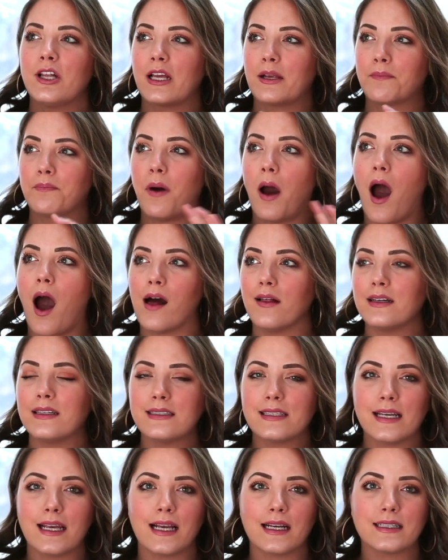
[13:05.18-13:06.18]
like
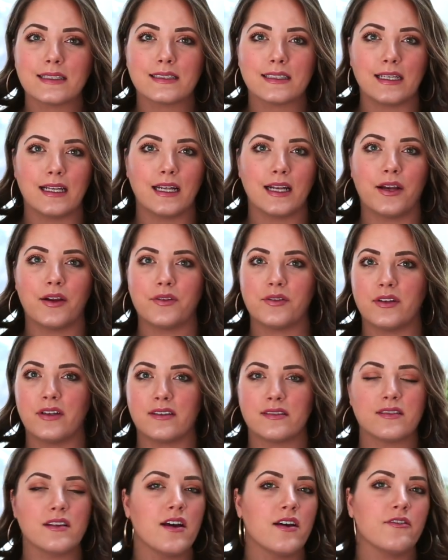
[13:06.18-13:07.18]
politics in
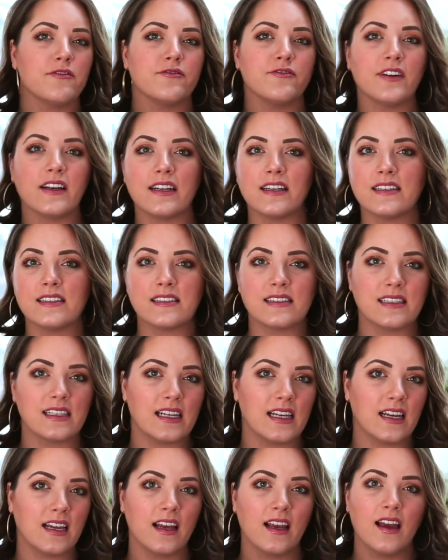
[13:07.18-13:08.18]
this
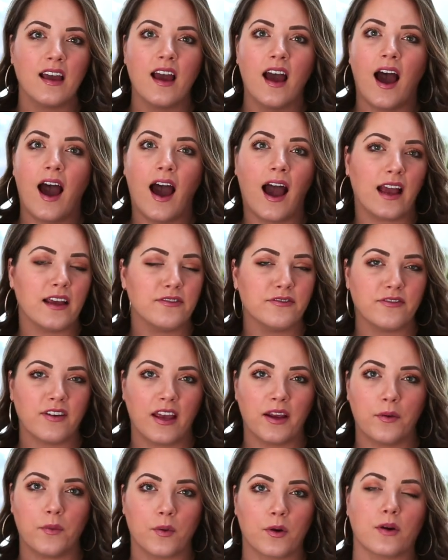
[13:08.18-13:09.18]
fantasy
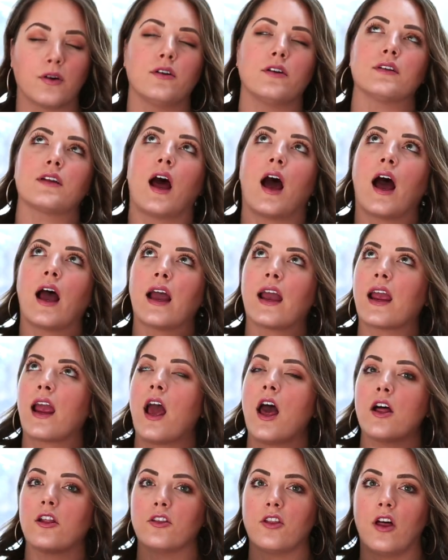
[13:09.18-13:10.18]
hi-fi world. I
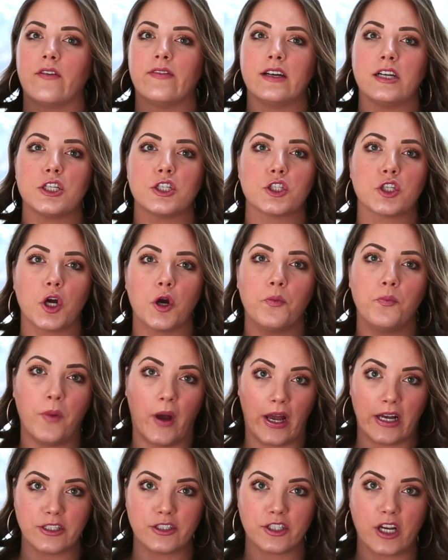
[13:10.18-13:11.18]
love it so
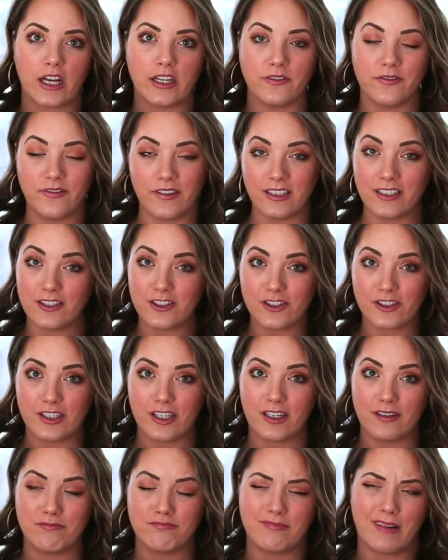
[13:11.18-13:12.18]
much. I finished
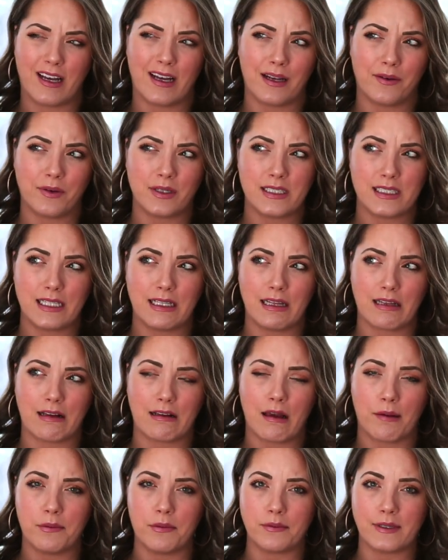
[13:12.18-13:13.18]
it, I want to say like a
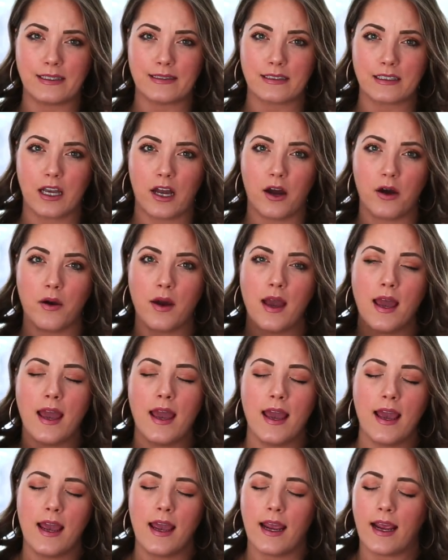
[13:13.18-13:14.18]
couple weeks ago,
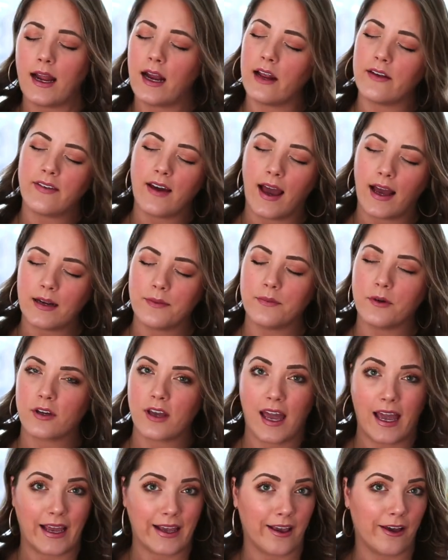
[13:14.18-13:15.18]
and I've had a book
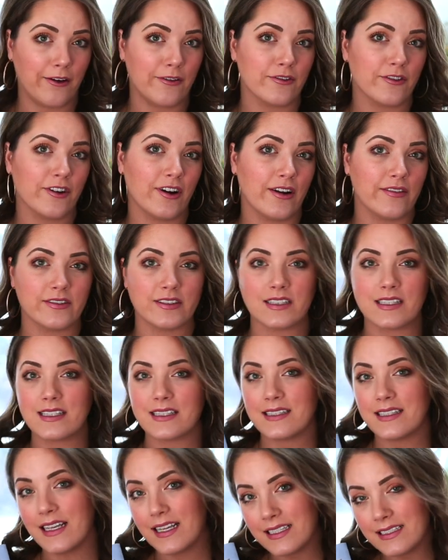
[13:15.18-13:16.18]
hangover ever
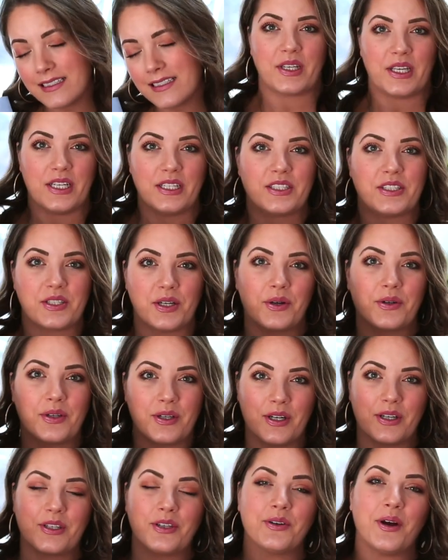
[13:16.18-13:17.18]
since. It's so
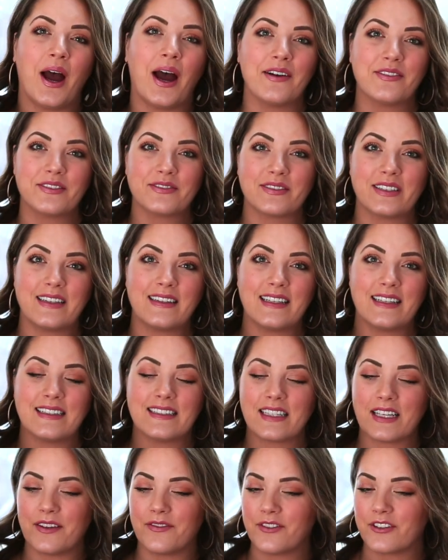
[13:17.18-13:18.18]
good. You have to read
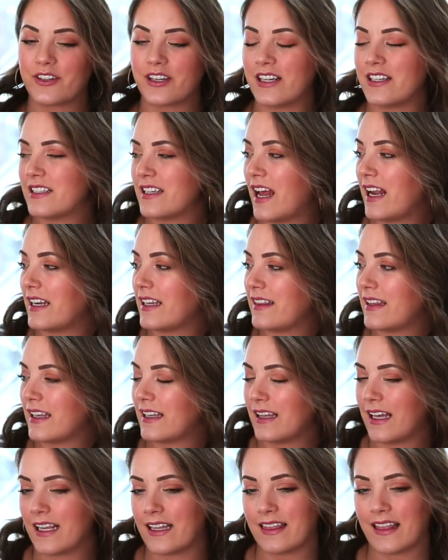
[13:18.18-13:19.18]
these if you're into
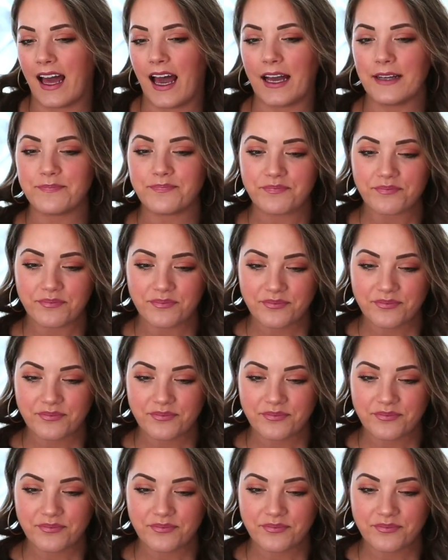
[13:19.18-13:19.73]
anything like that.